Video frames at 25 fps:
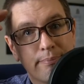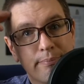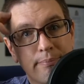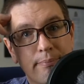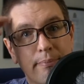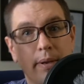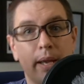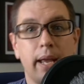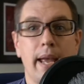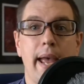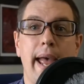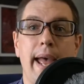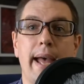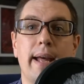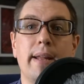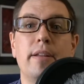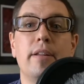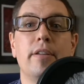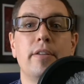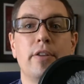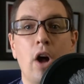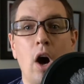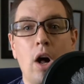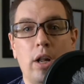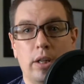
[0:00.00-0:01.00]
head
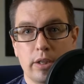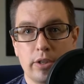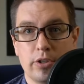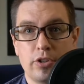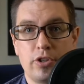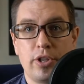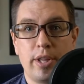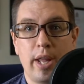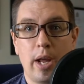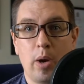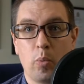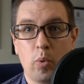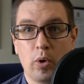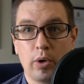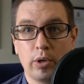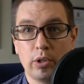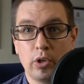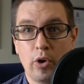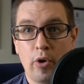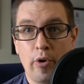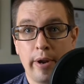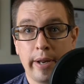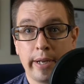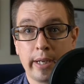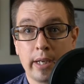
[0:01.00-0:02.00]
knowledge that we're
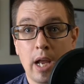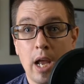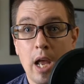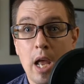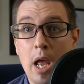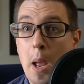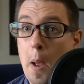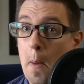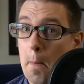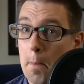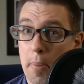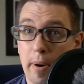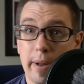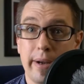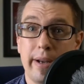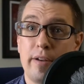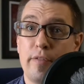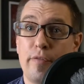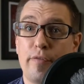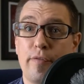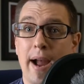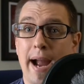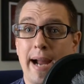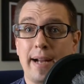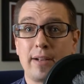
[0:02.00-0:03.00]
learning, but in
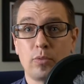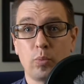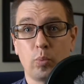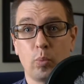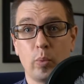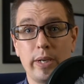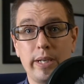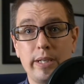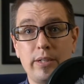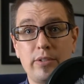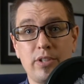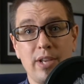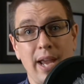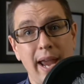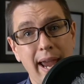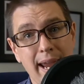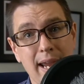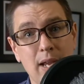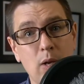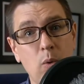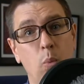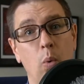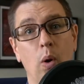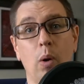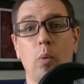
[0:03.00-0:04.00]
fact, we
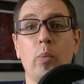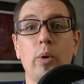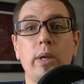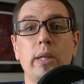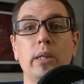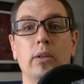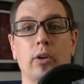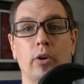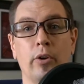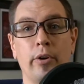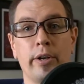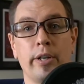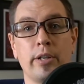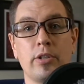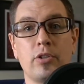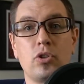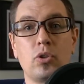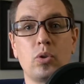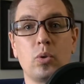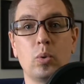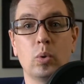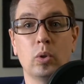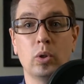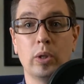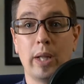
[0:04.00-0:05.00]
take what we learn in
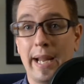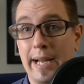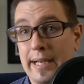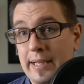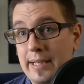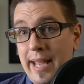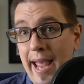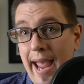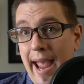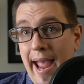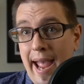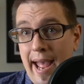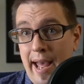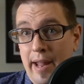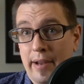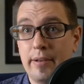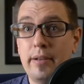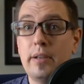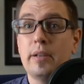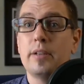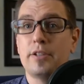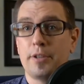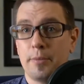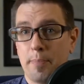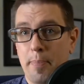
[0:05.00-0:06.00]
school and can,
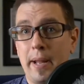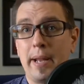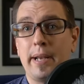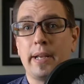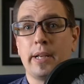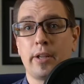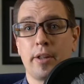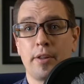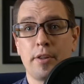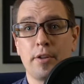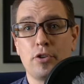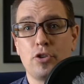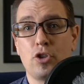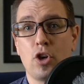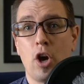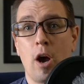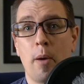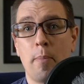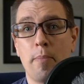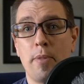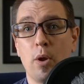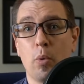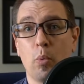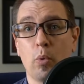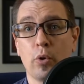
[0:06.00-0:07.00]
depending on the job
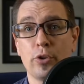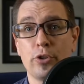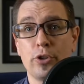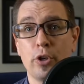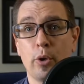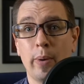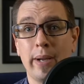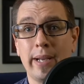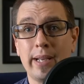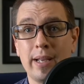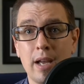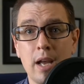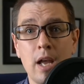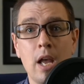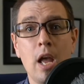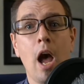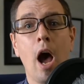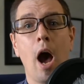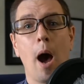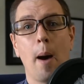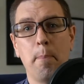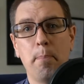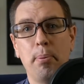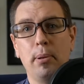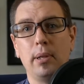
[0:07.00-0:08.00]
that we're doing,
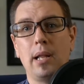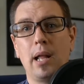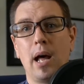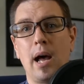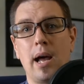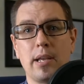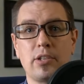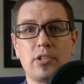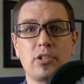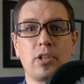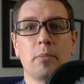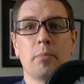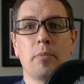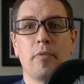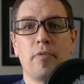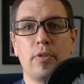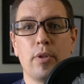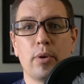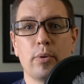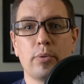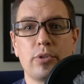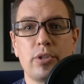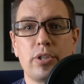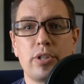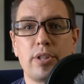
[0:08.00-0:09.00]
apply some of
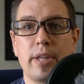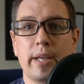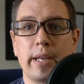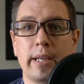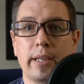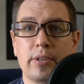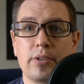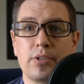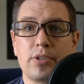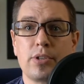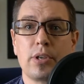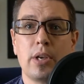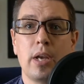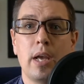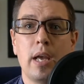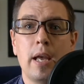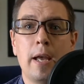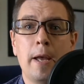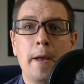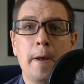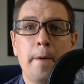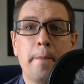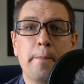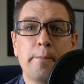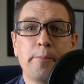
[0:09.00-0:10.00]
those things
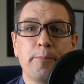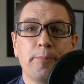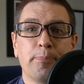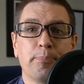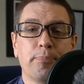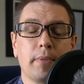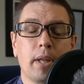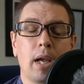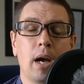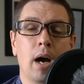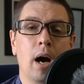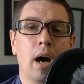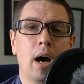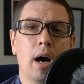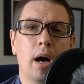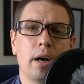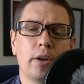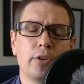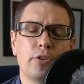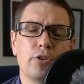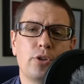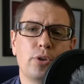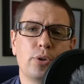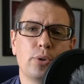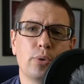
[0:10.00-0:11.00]

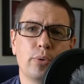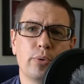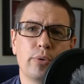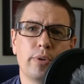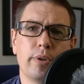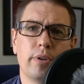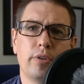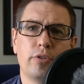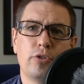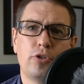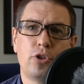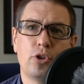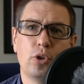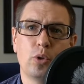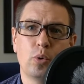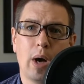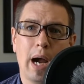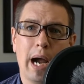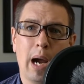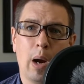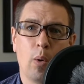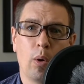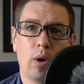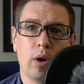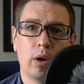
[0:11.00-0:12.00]
to
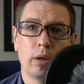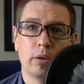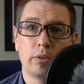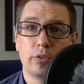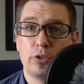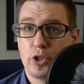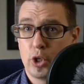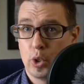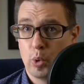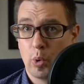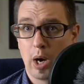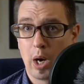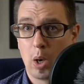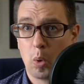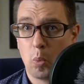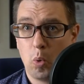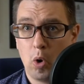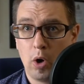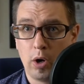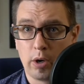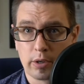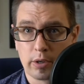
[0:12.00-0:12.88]
our work.